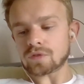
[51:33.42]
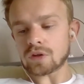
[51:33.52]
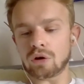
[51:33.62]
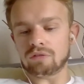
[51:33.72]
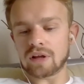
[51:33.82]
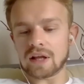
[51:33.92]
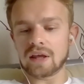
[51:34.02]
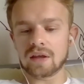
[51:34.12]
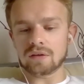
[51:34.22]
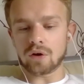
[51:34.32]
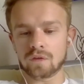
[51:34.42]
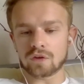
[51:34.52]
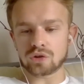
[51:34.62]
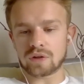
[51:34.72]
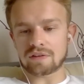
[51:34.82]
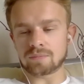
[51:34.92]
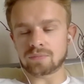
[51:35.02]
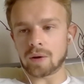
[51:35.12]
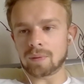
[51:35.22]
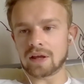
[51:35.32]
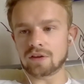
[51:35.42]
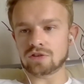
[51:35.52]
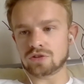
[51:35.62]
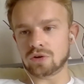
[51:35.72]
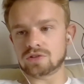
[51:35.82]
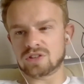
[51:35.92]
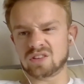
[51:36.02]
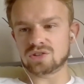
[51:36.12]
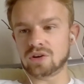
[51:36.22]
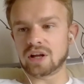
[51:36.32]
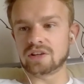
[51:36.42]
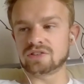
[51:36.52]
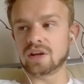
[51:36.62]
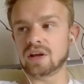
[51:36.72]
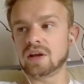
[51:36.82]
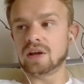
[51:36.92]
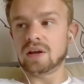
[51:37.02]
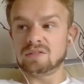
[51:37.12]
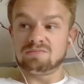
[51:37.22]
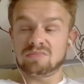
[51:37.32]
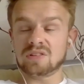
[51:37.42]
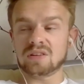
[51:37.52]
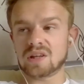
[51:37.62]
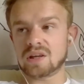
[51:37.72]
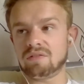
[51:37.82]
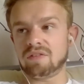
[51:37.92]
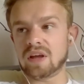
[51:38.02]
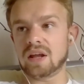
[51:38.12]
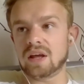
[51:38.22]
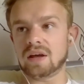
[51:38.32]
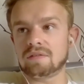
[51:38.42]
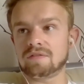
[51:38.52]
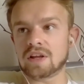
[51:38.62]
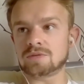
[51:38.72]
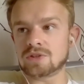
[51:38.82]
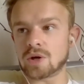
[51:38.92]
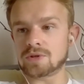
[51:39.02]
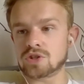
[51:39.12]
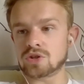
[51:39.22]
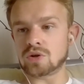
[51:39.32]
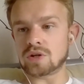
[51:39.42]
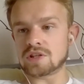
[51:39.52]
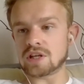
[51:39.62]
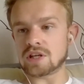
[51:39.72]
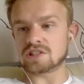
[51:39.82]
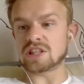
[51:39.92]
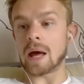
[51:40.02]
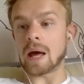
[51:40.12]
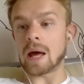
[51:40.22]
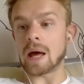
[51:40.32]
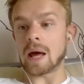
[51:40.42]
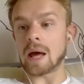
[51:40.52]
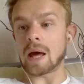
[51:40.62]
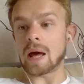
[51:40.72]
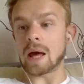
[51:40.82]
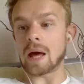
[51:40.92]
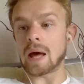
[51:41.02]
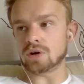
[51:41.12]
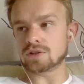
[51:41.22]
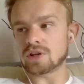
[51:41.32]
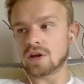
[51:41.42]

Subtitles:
not really understood Everton properly and just saw it as a career advancement opportunity, a stepping stone of some sort.